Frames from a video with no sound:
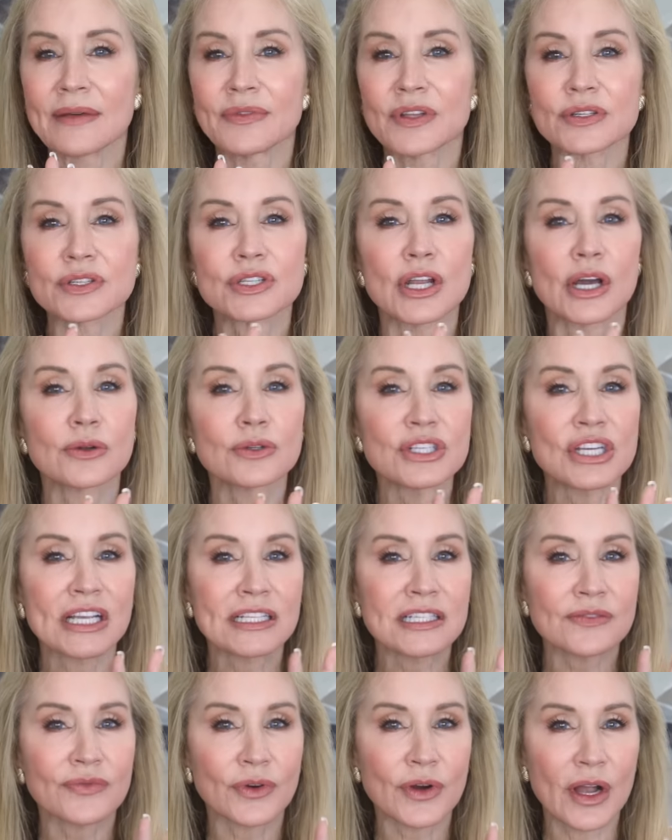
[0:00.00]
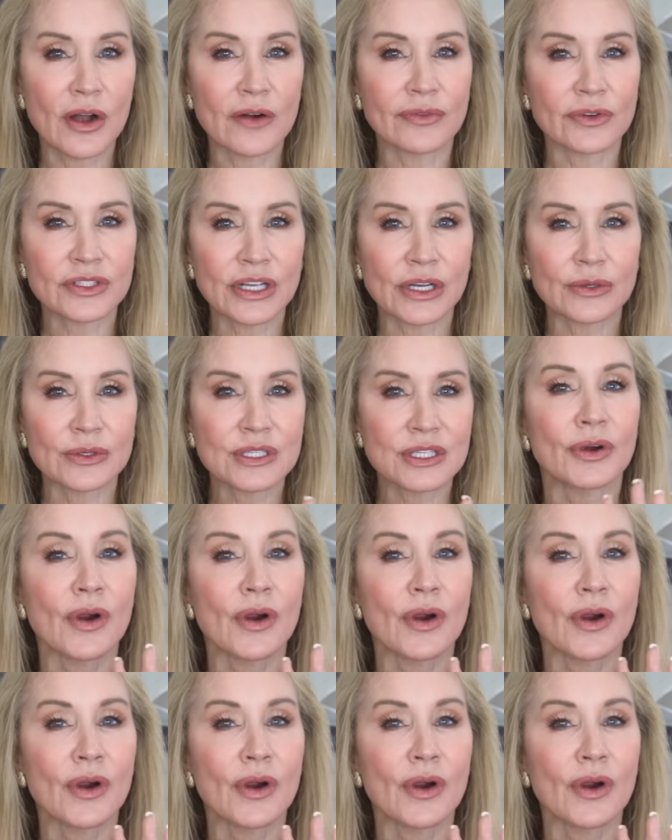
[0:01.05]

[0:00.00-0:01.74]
and there's no chance for overdose.